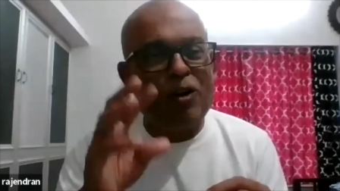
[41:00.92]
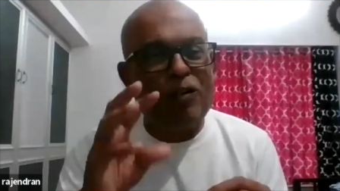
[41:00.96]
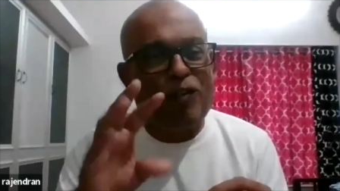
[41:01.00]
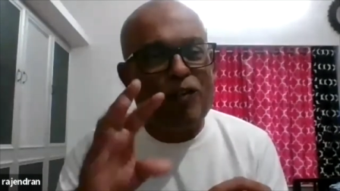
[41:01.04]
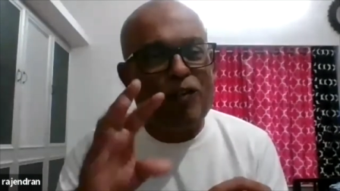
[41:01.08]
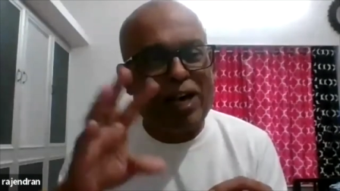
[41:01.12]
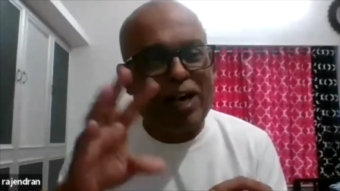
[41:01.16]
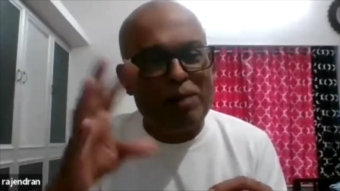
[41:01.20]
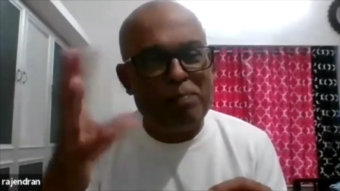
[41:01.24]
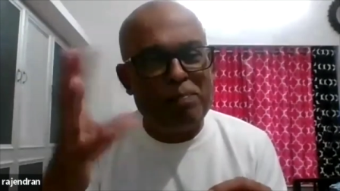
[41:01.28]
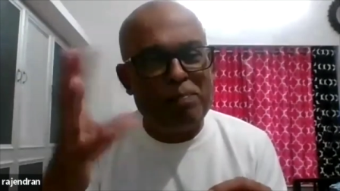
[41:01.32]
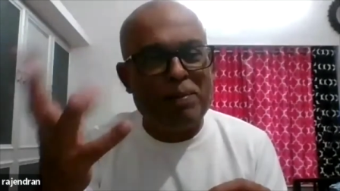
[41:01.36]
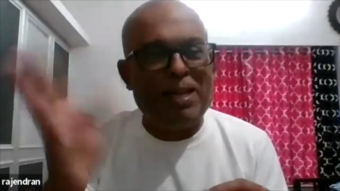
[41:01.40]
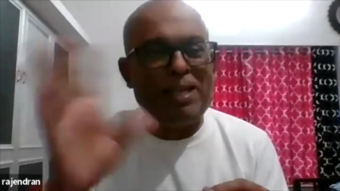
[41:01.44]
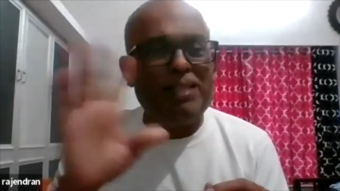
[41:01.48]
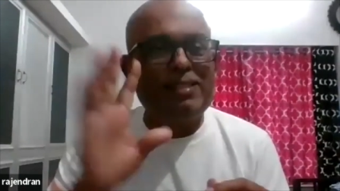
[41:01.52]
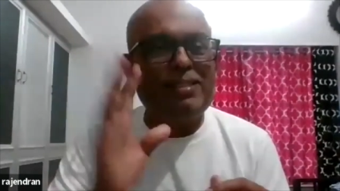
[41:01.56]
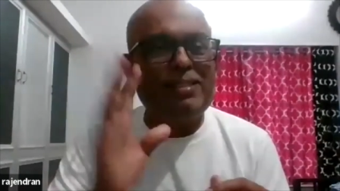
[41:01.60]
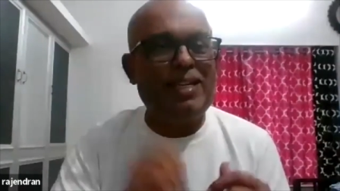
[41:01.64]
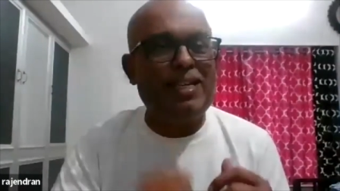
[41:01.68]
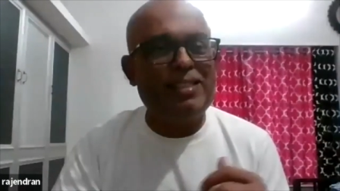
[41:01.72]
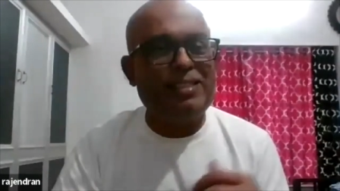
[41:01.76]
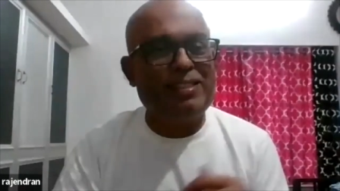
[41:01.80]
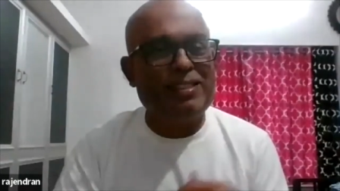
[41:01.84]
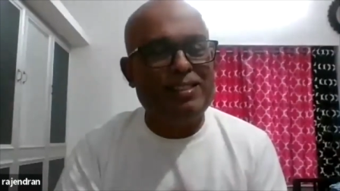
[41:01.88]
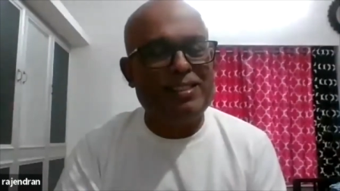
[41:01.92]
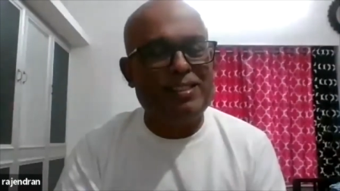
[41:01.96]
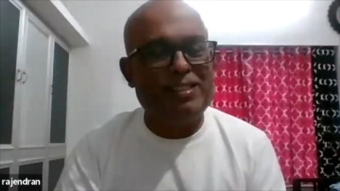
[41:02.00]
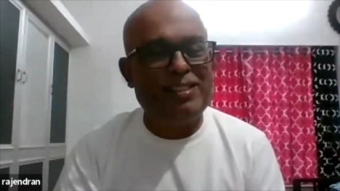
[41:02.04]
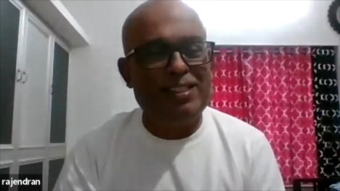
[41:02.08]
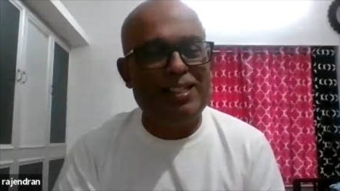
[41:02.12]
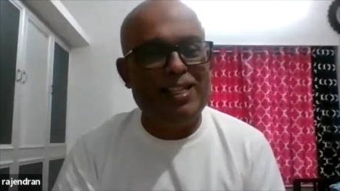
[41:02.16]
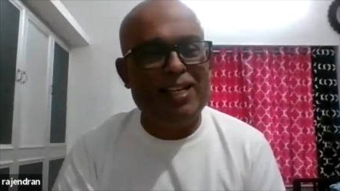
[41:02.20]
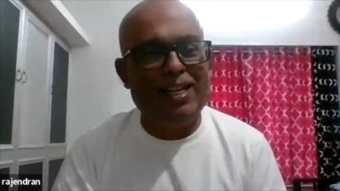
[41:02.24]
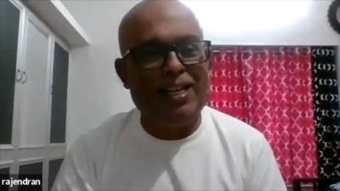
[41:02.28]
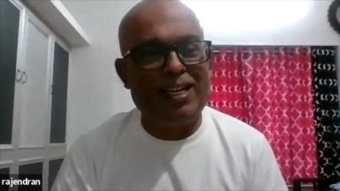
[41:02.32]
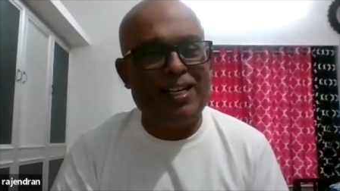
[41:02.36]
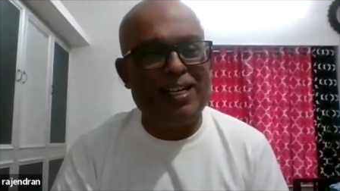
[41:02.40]
of helplessness
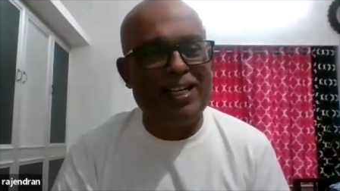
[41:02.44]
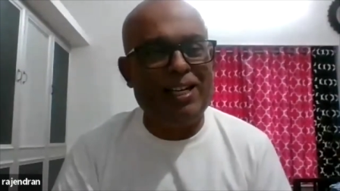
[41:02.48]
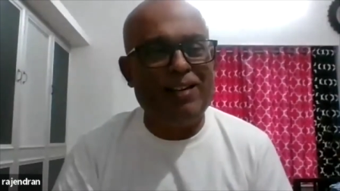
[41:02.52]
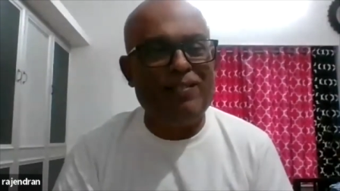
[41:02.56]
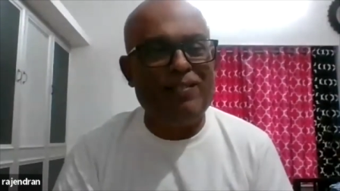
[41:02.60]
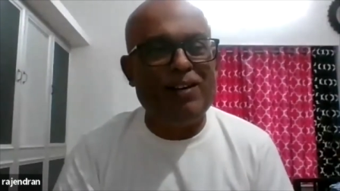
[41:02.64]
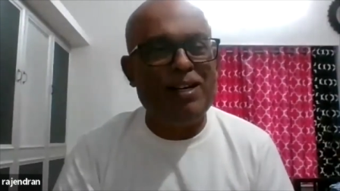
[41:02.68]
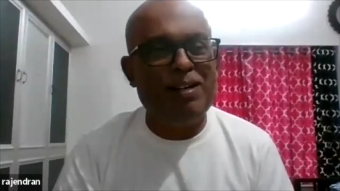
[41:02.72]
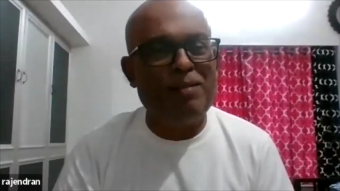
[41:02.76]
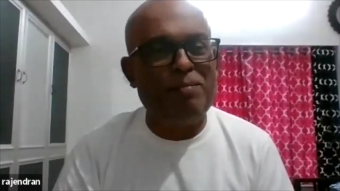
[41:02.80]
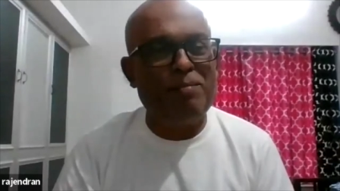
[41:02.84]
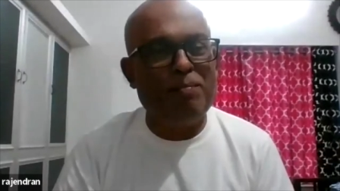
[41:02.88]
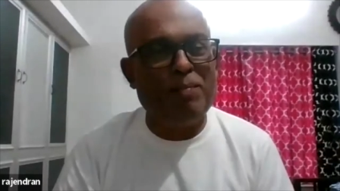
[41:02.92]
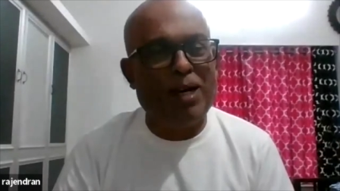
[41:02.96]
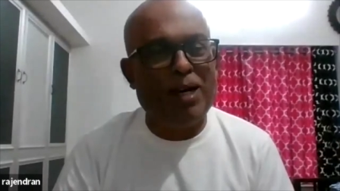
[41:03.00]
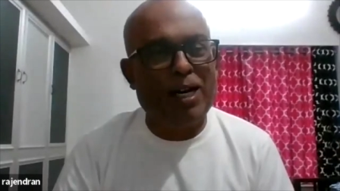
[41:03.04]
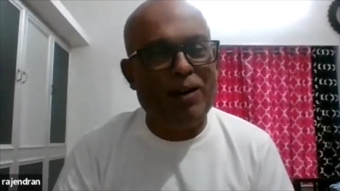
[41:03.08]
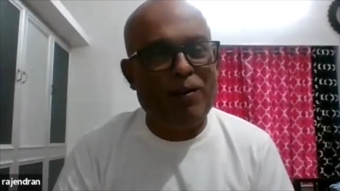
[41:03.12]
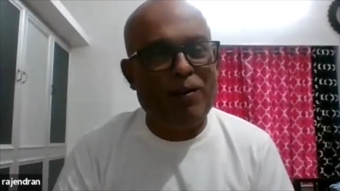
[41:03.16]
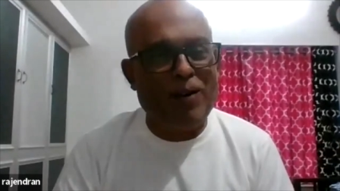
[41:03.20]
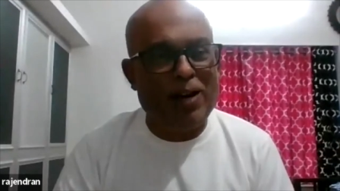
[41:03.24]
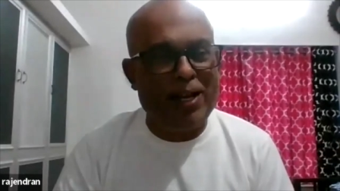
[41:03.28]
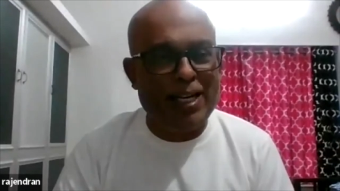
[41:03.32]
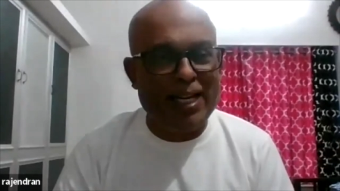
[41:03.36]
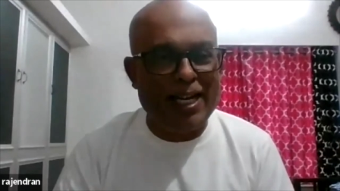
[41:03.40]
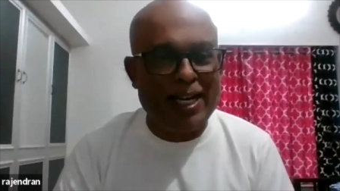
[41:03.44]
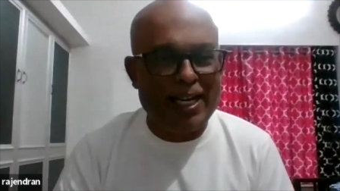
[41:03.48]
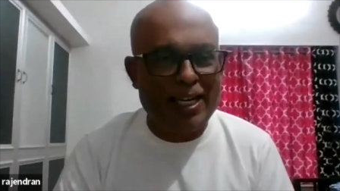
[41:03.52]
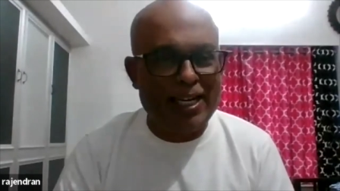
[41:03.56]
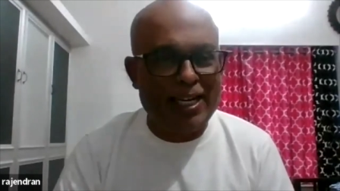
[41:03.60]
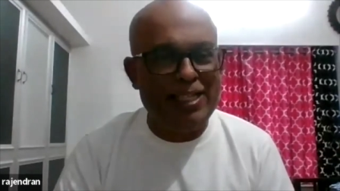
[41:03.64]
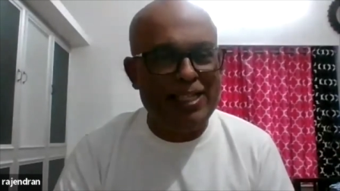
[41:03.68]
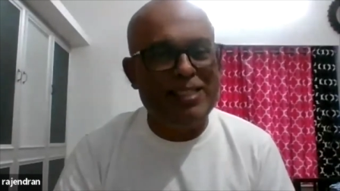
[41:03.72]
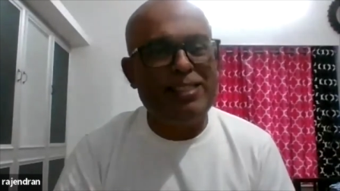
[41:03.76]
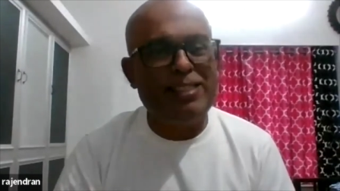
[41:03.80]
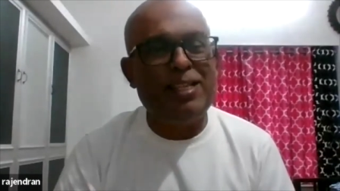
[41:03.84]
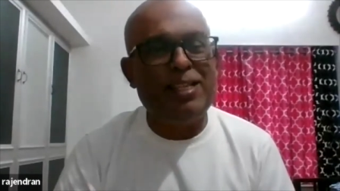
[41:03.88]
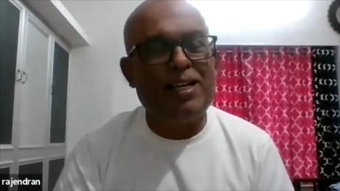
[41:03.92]
there. Even Bhagavan
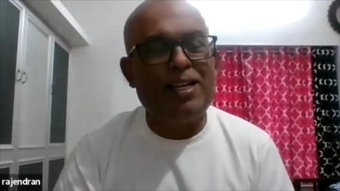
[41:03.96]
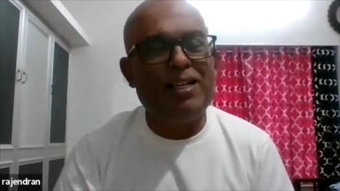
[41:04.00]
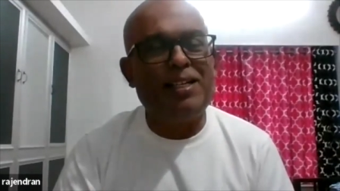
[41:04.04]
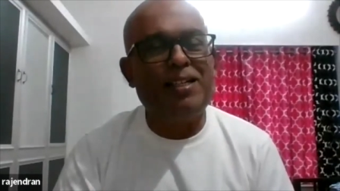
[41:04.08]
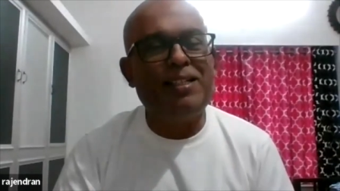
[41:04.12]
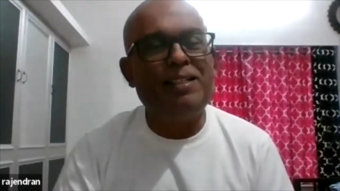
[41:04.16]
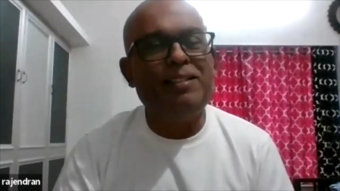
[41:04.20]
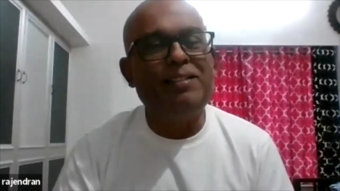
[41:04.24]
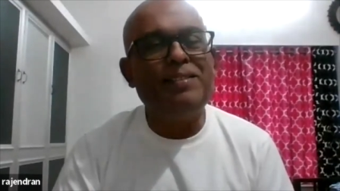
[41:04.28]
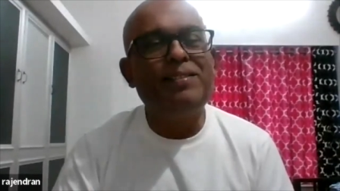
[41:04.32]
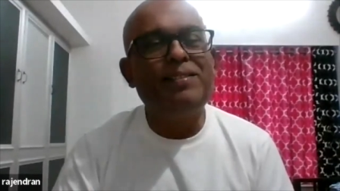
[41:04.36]
agrees that.